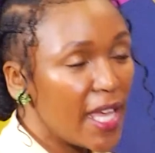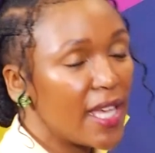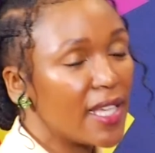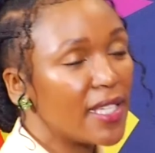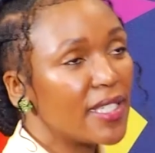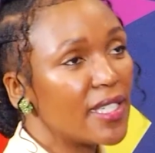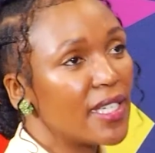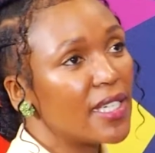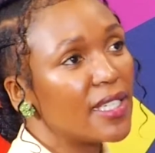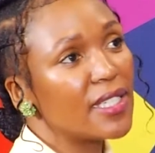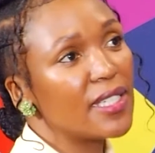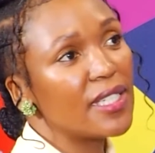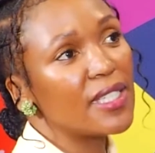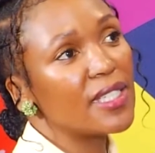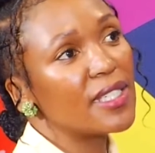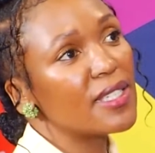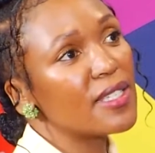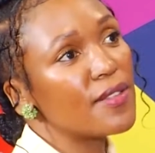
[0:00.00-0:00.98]
and it
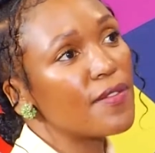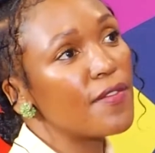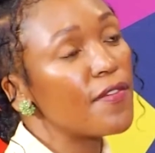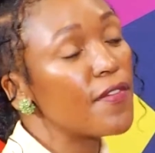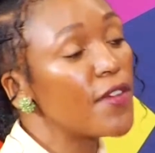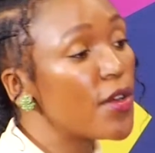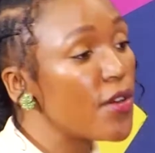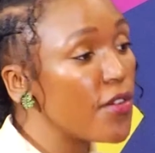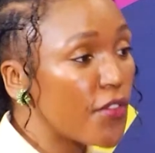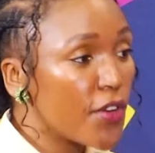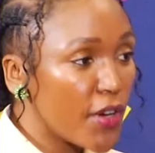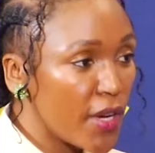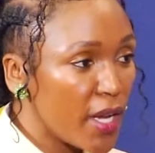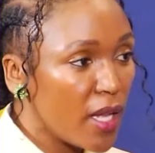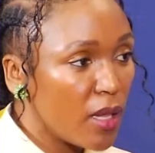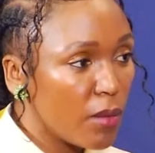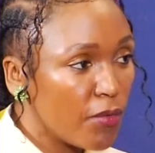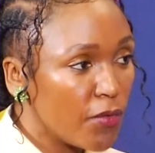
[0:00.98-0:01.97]
is very,
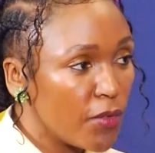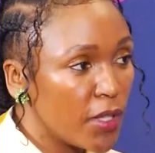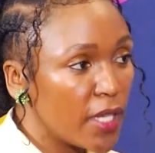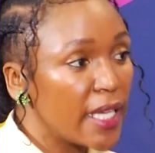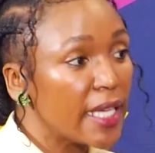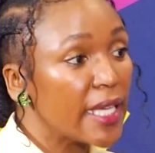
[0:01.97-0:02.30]
very helpful.